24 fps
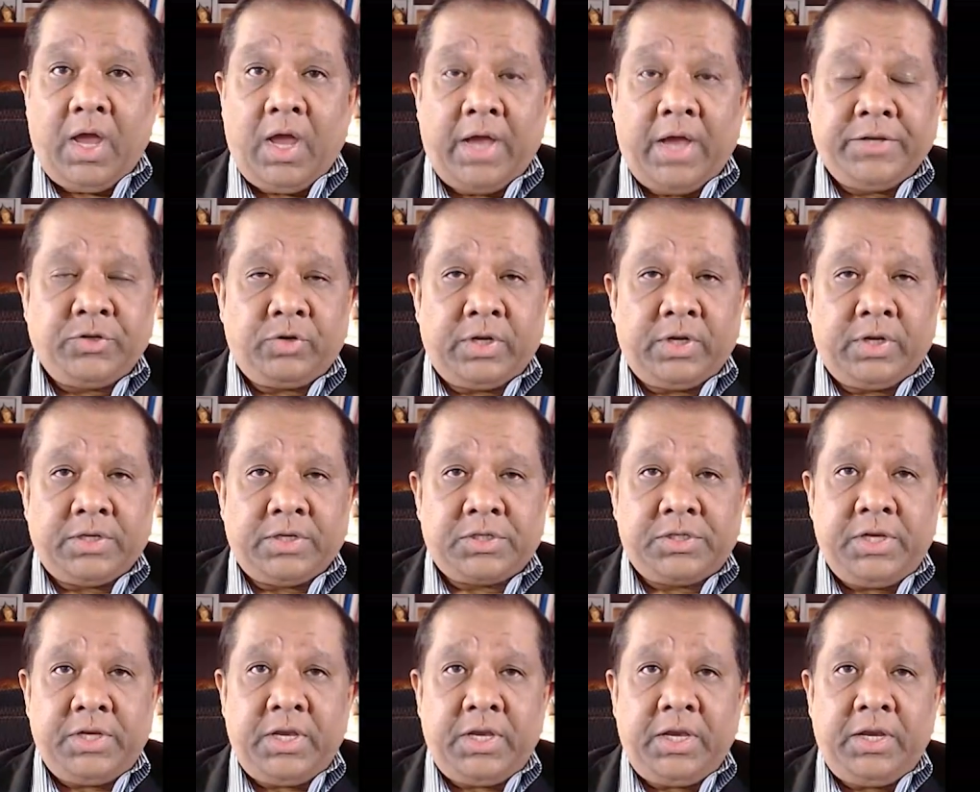As you can
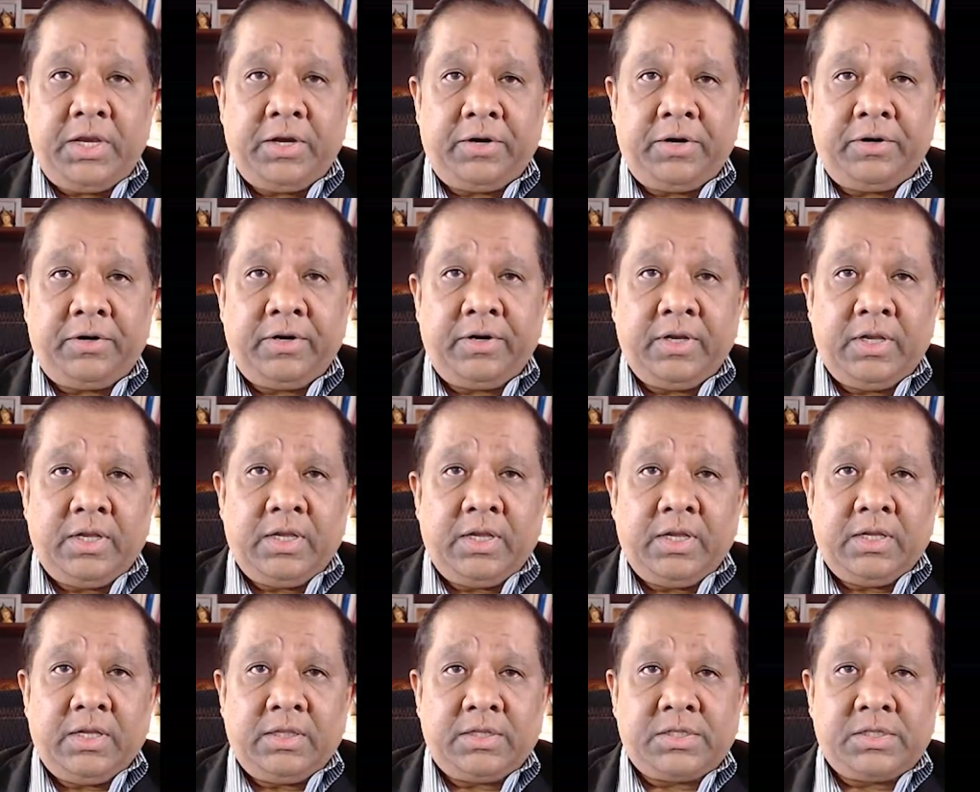see here,
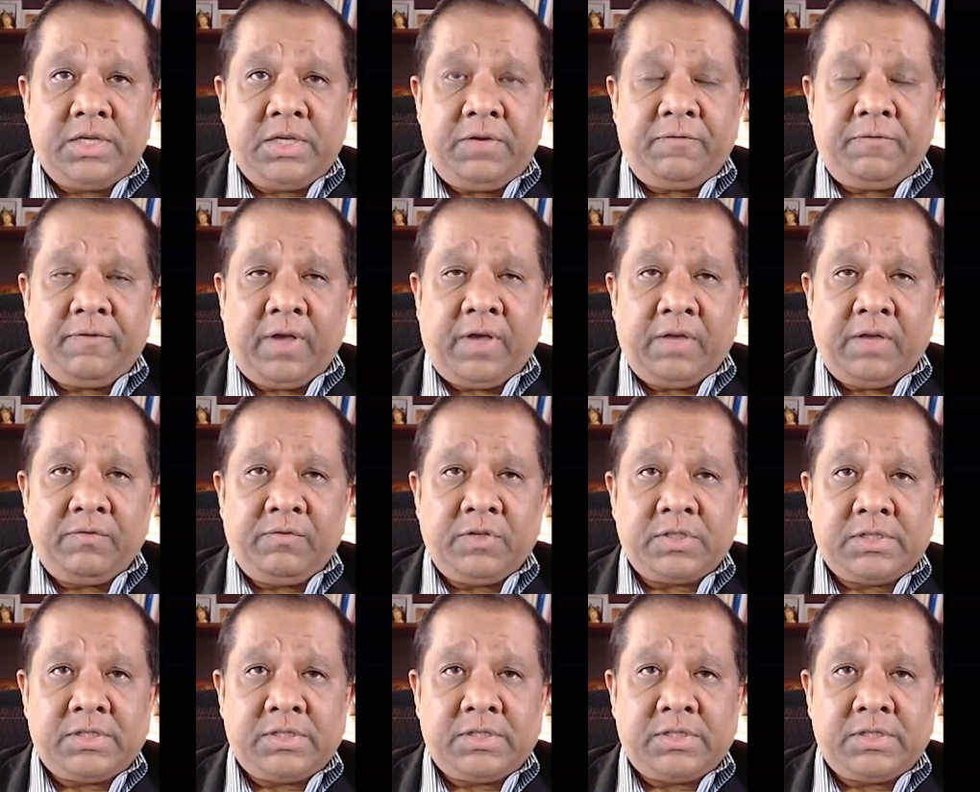the C5